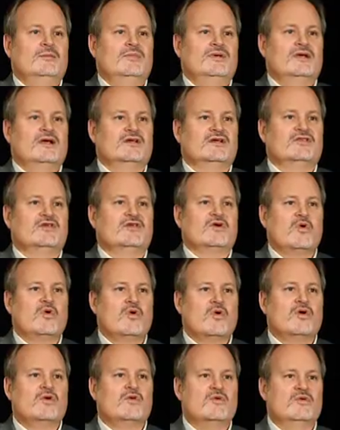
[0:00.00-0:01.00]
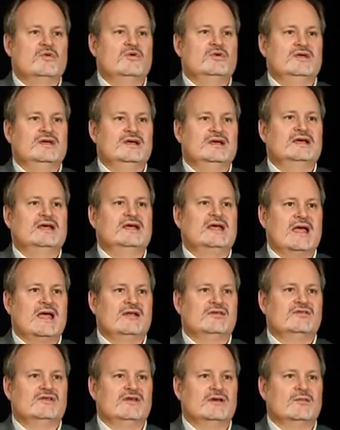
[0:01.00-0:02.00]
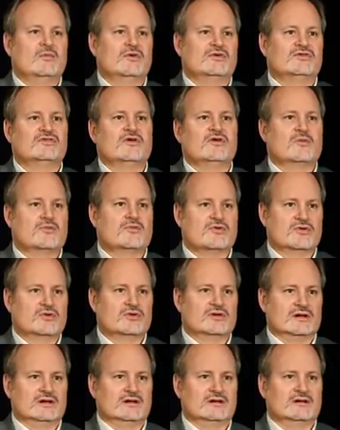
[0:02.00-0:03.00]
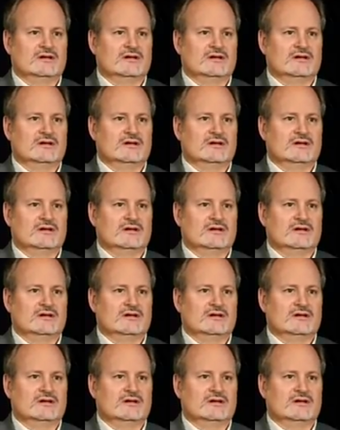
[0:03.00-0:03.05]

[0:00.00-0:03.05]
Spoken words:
because the court ruling against him was so brutal